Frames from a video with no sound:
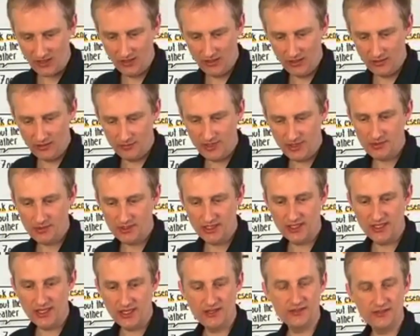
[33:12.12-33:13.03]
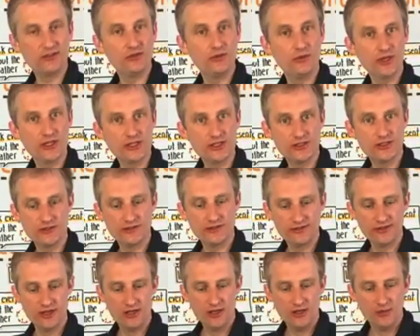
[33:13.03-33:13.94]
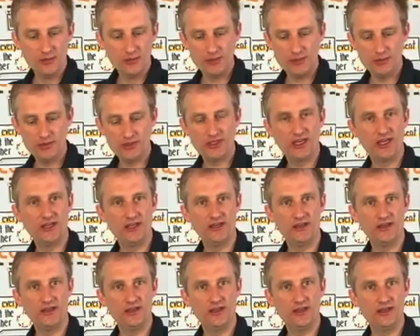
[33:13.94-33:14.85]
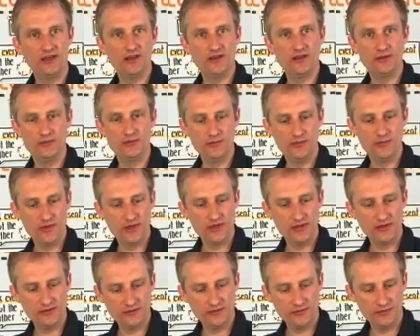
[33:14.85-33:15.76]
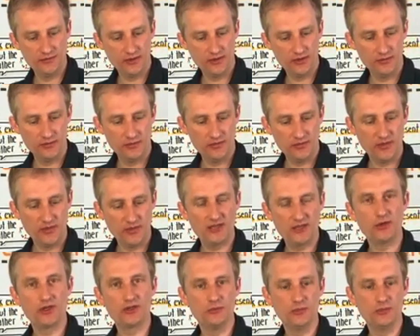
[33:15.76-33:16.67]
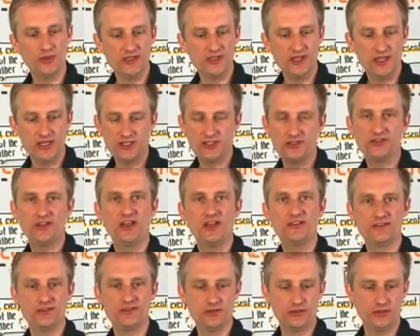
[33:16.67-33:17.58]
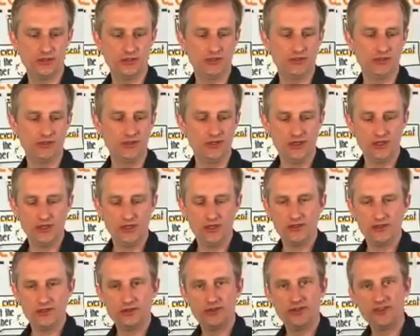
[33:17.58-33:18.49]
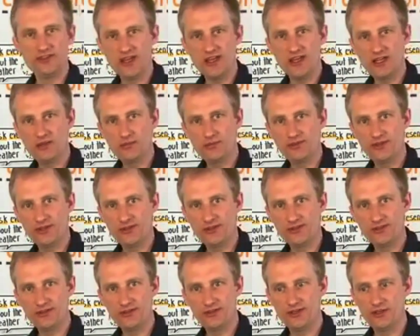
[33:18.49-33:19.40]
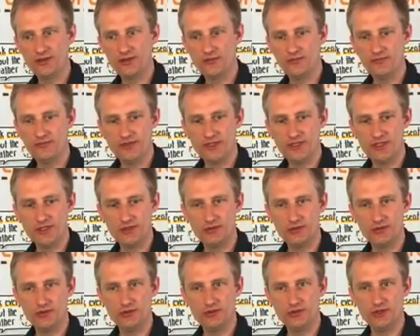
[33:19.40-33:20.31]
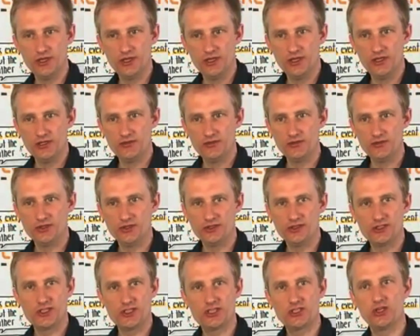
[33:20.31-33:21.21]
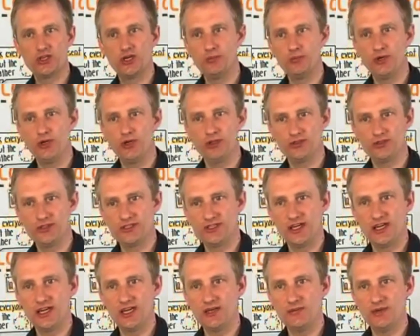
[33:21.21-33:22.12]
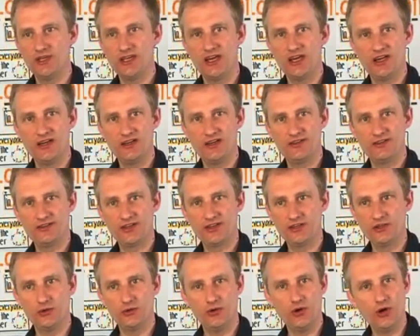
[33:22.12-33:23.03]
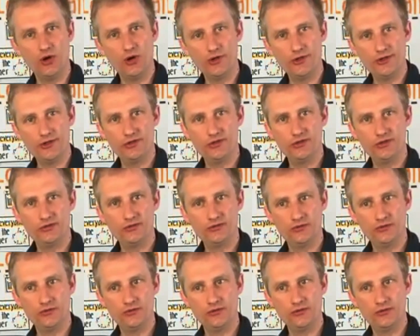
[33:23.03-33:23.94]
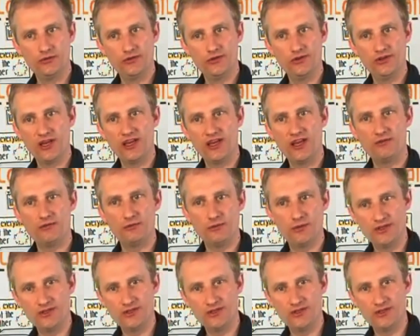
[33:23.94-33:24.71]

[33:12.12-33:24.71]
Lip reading: people can ask questions, people can make recommendations, and so on. So this helps us to not stop all the time and ask and go audio. So then everyone